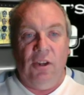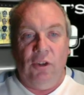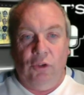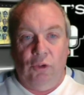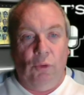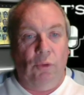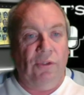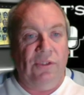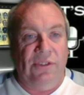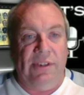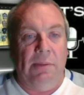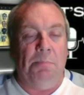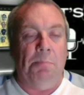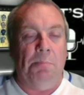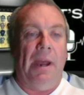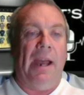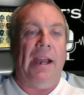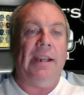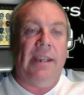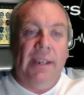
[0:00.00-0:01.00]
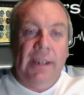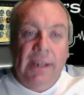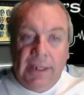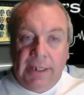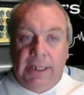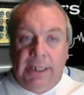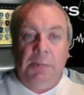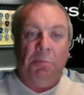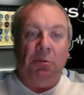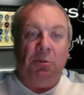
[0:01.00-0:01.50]
don't sit back,
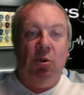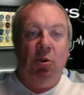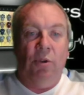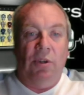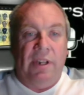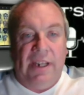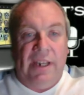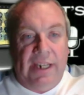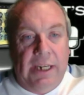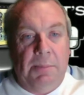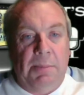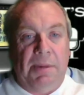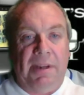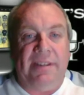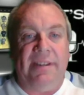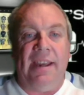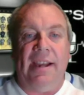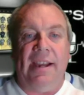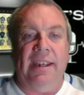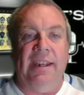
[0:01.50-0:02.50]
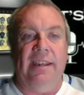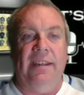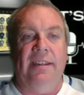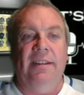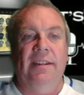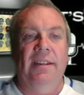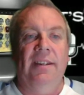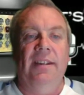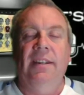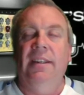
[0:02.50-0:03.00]
keep going, keep attacking,
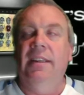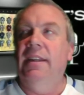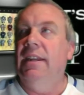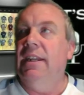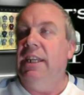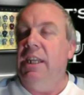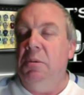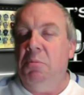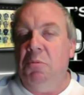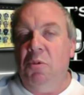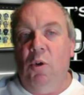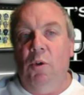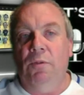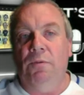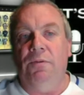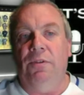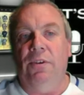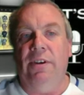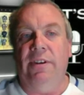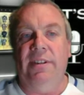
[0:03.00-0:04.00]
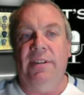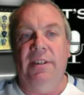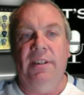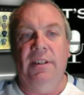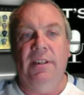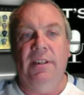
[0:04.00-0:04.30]
keep going for it.